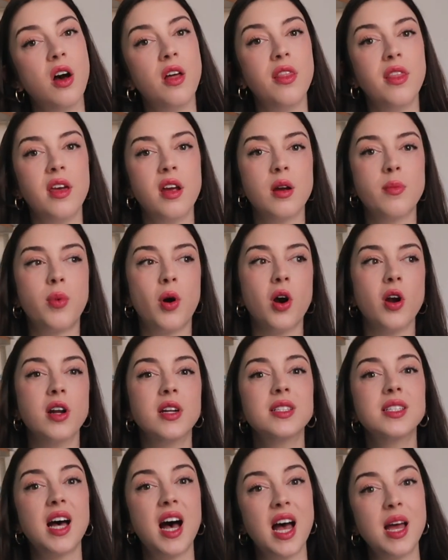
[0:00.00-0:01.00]
on their
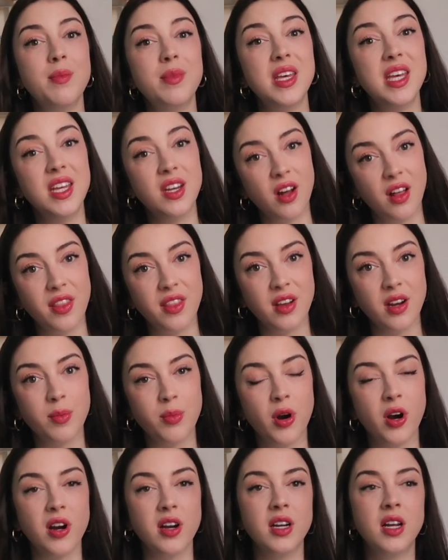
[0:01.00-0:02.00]
part, time in on their
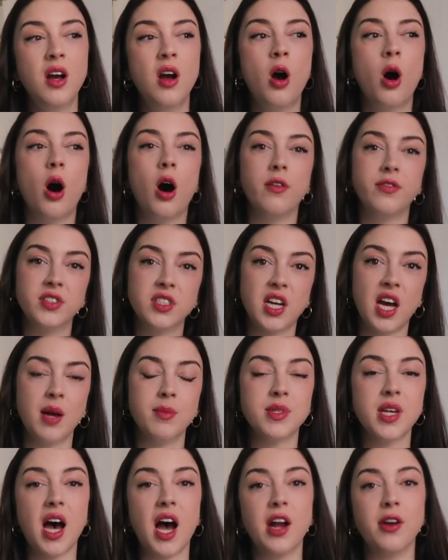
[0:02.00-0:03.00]
part,
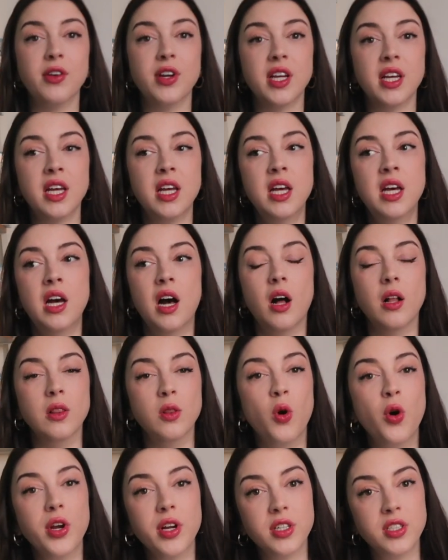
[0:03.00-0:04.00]
oftentimes hiring a
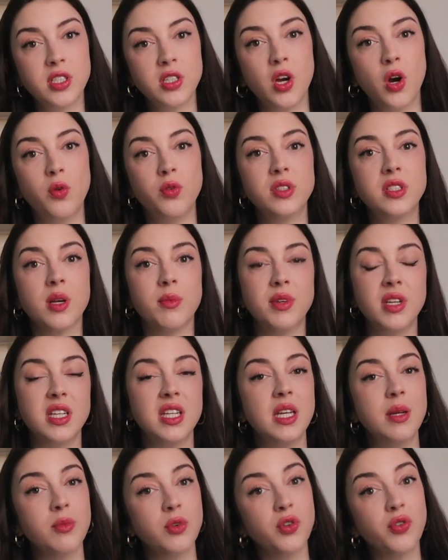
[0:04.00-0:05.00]
lawyer to go with somebody
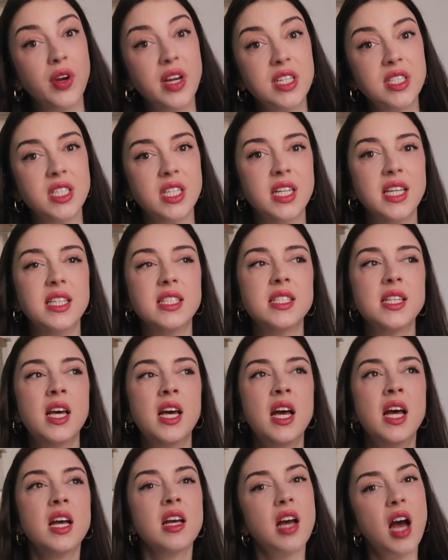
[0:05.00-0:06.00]
to immigration. It's
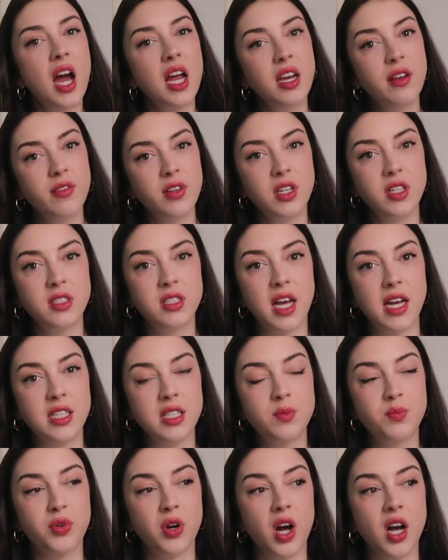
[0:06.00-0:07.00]
kind of an
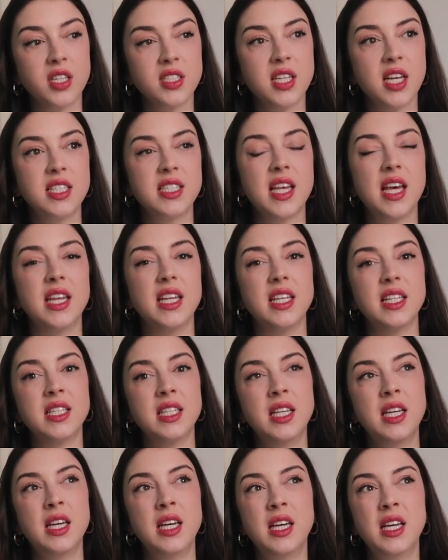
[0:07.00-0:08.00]
intense process, and it
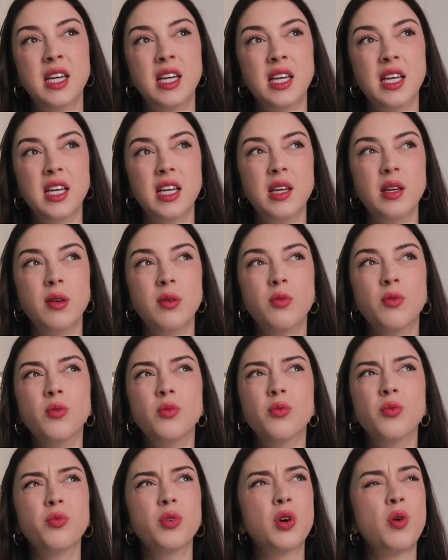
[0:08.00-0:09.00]

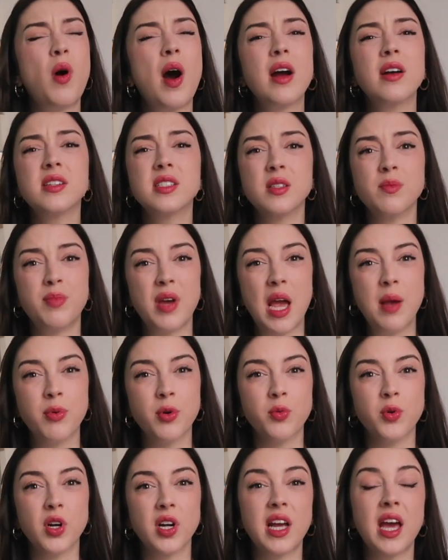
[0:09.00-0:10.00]
requires some
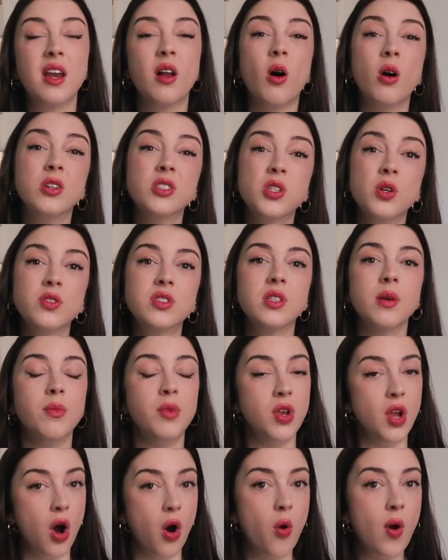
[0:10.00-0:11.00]
paperwork and also
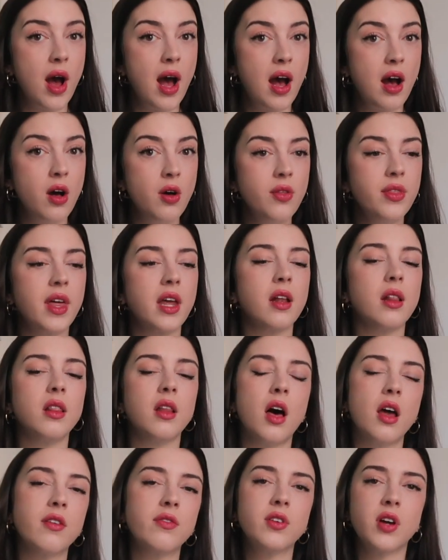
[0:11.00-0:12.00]
some know-how that a
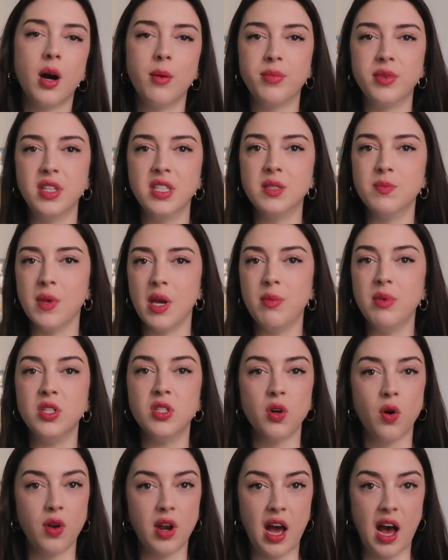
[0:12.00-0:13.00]
lot of companies maybe
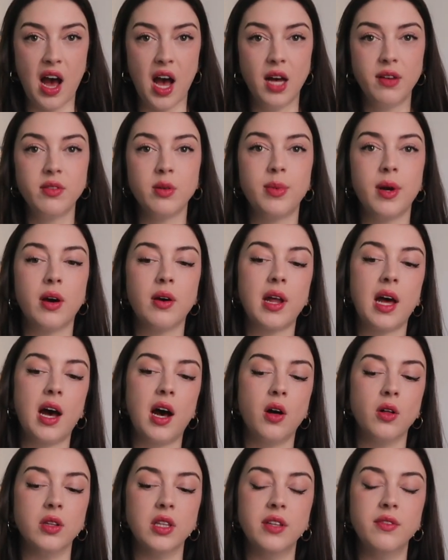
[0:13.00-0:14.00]
don't have about
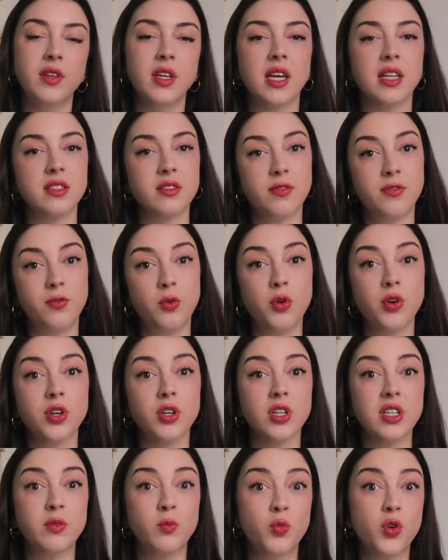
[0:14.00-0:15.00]
how living as a
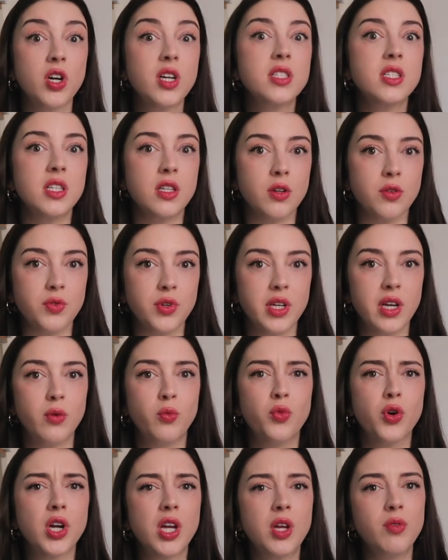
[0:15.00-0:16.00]
foreigner works in Korea.
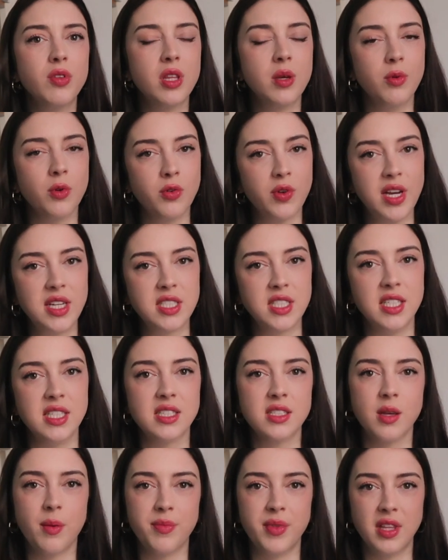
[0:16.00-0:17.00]
Working with immigration
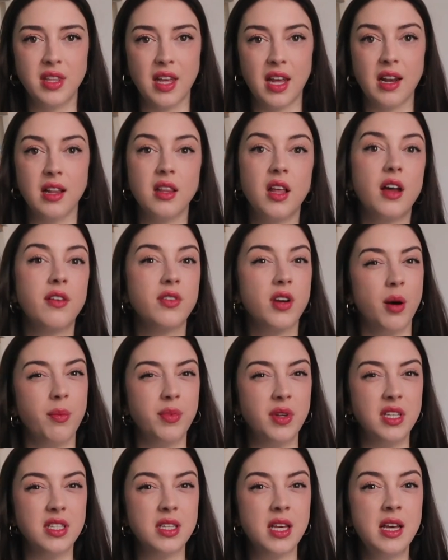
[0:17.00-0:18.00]
is something that a lot of
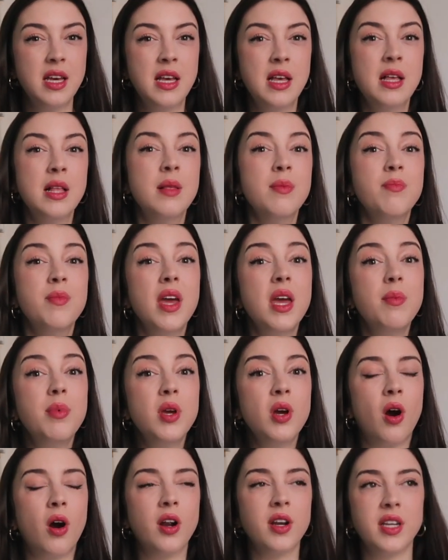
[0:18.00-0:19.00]
companies
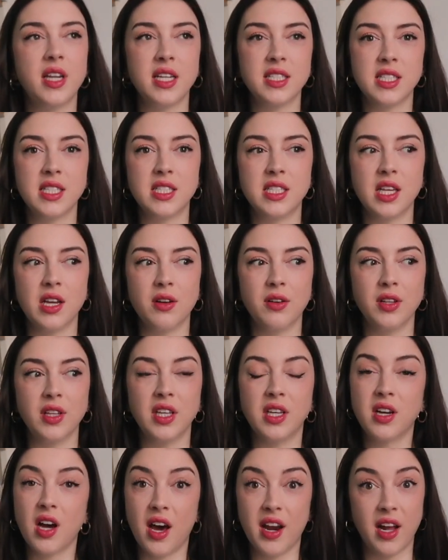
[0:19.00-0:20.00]
maybe aren't
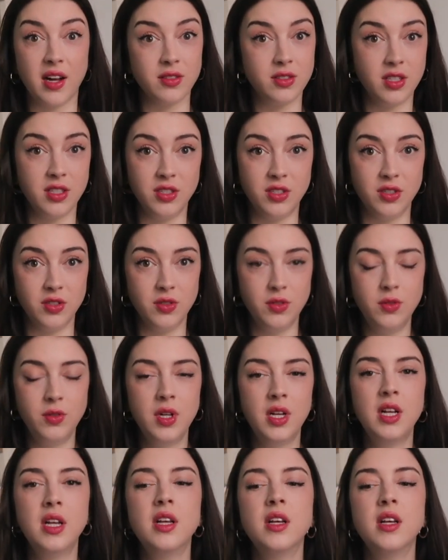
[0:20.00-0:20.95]
necessarily cut out to do.